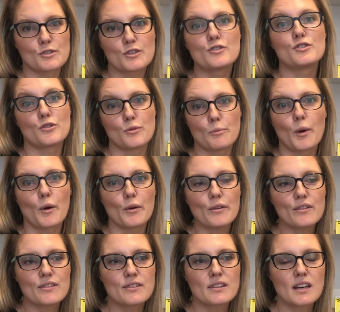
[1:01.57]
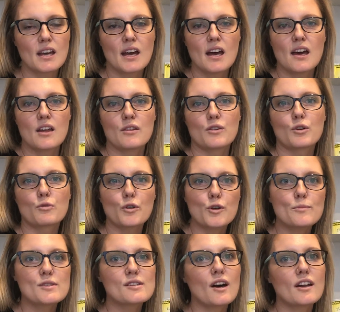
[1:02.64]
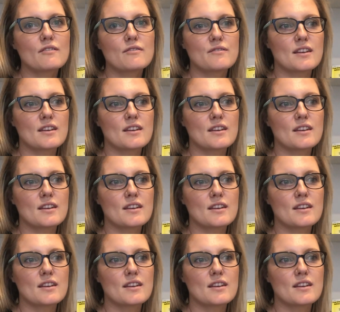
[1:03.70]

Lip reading: to do both. The group side of